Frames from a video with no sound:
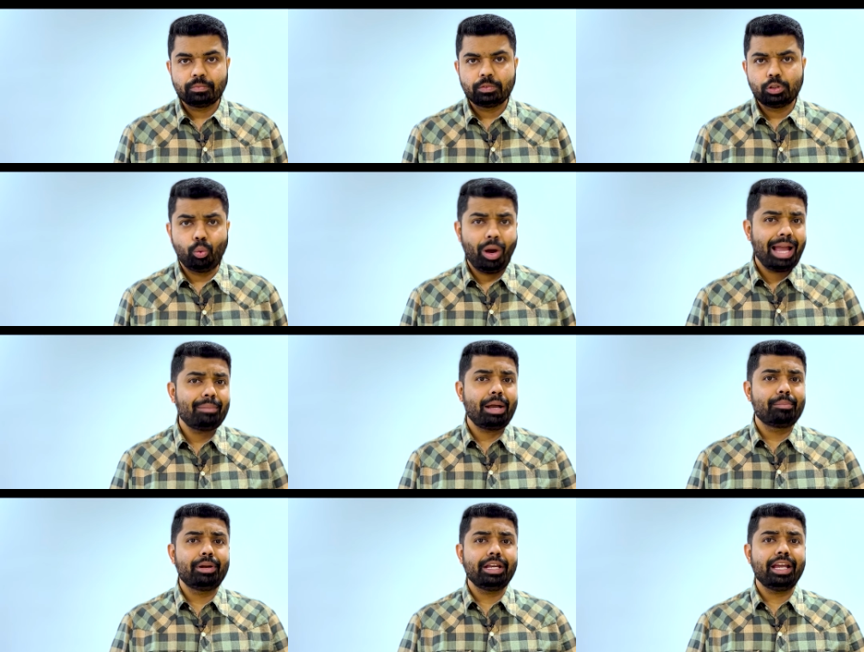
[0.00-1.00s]
Now, why am I
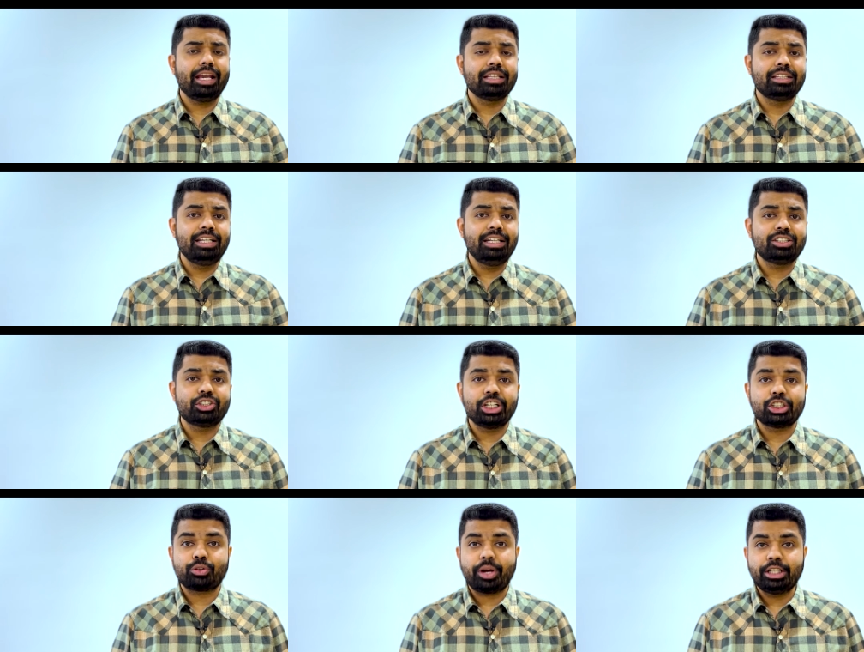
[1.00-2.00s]
bringing these
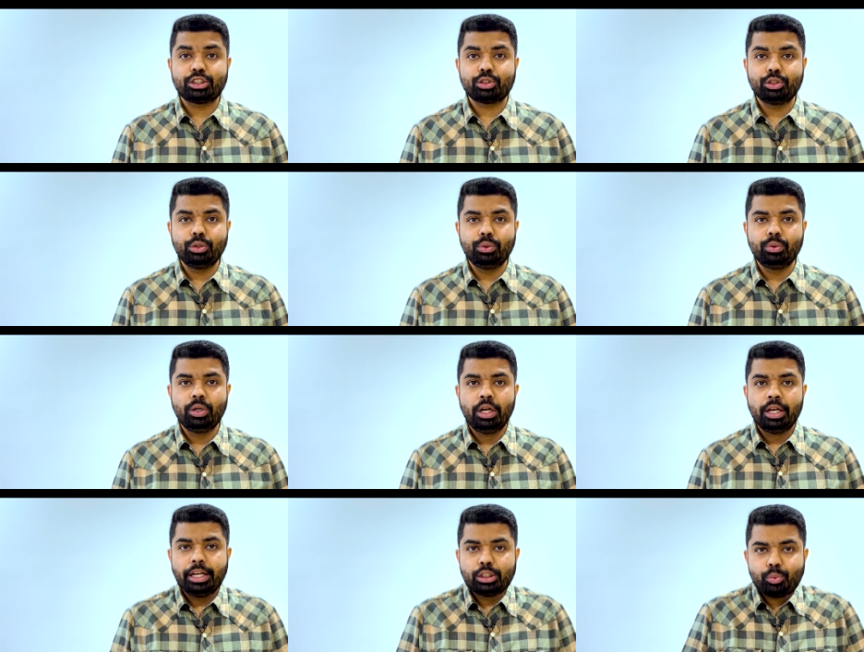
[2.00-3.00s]
6 trends to you
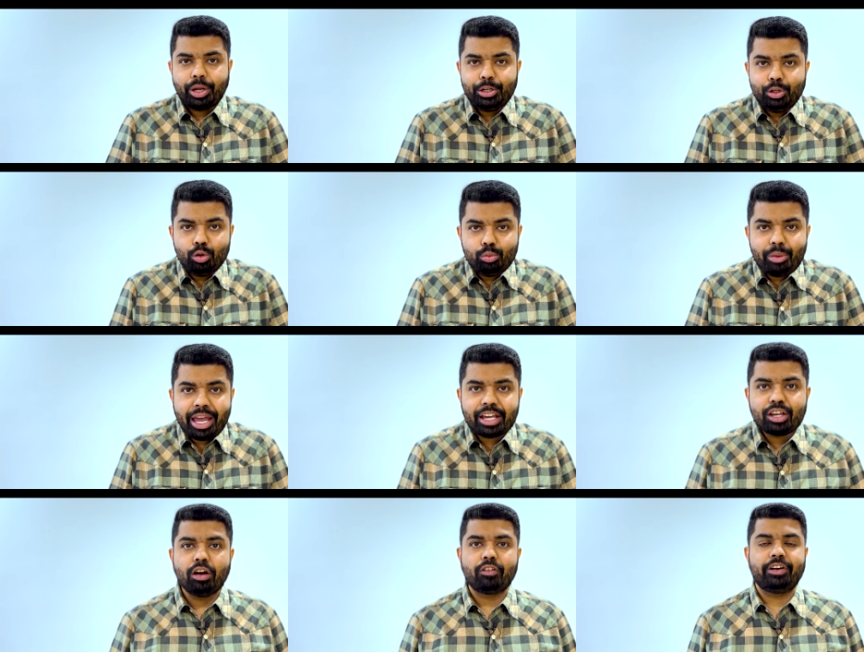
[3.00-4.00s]
is when you make
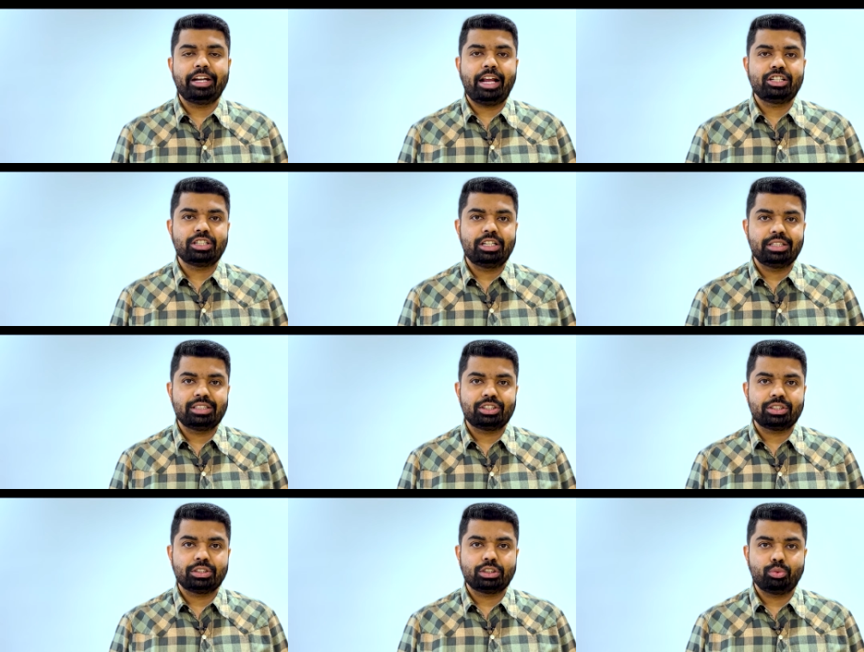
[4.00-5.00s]
your financial
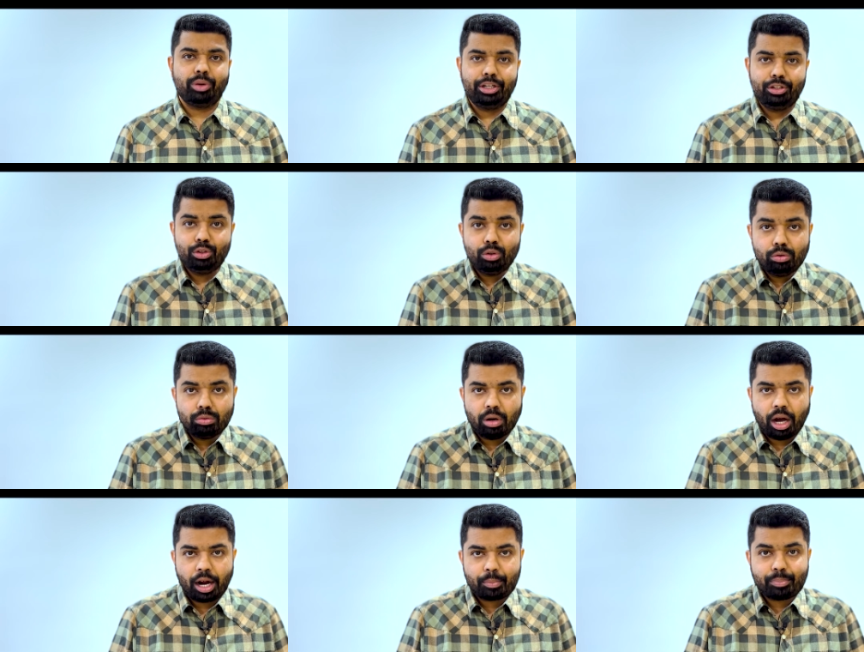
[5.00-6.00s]
decisions, when you
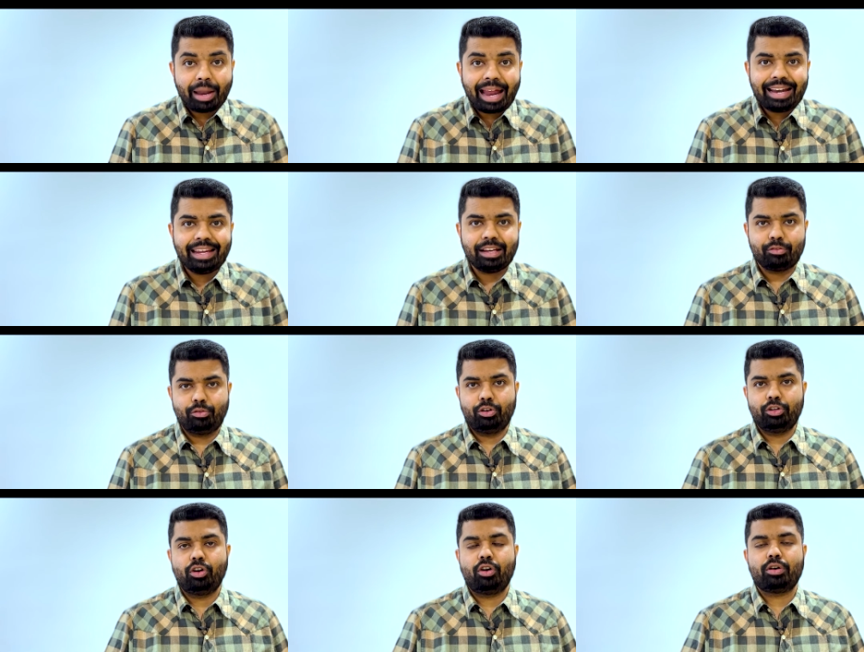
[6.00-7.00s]
are planning for
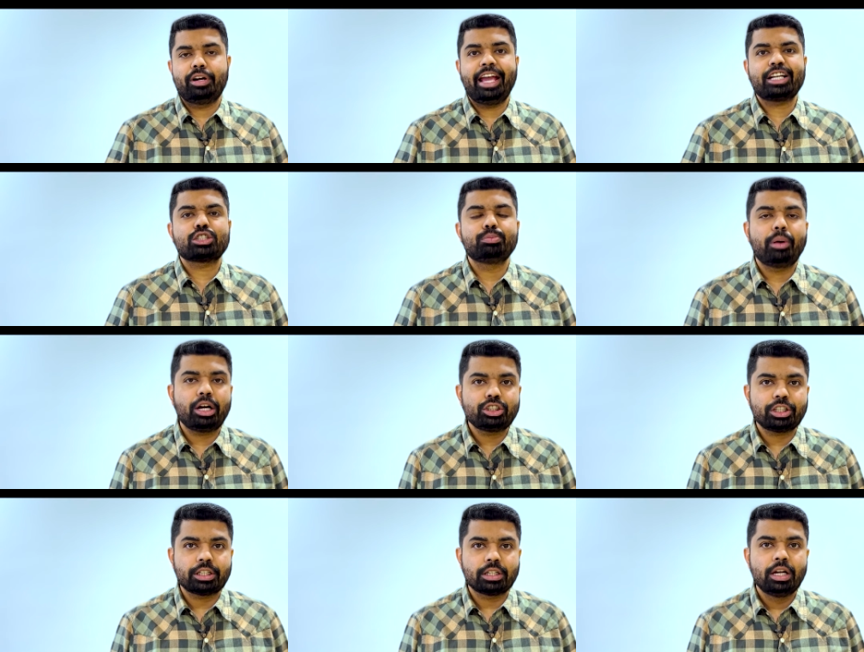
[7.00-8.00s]
your next
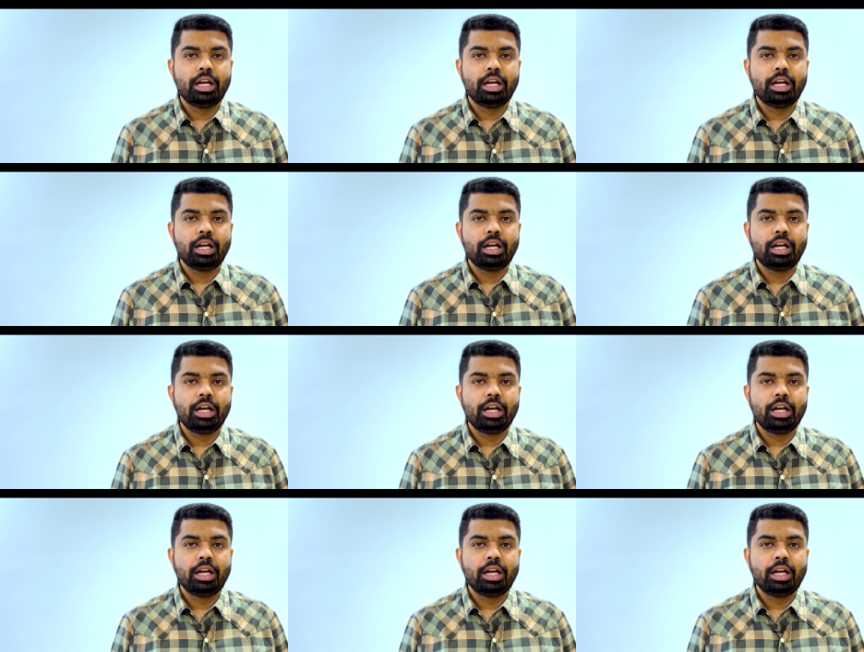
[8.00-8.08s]
budget,